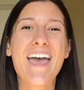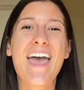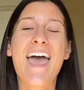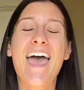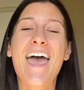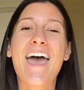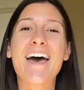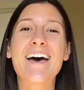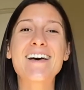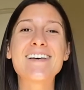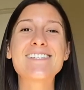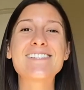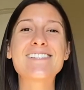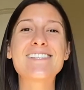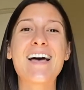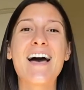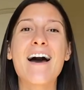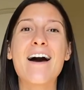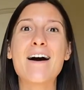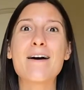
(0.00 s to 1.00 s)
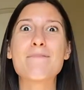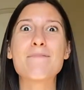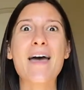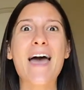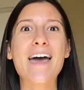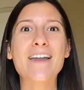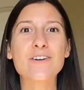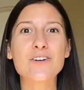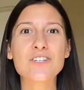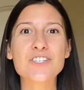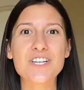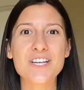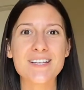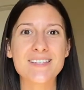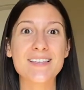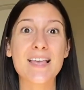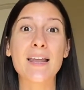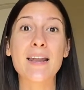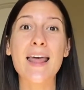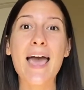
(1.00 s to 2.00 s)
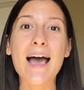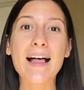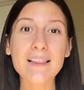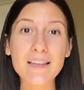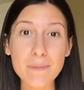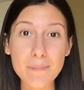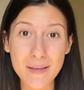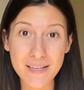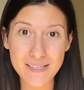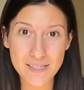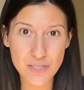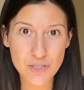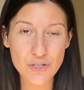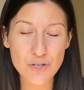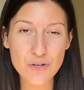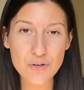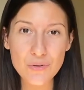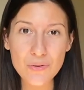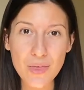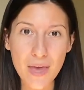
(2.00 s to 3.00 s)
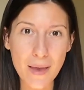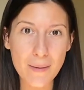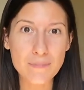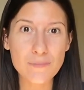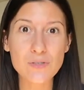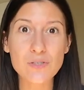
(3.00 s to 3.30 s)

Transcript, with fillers: has um, energies and elements to them.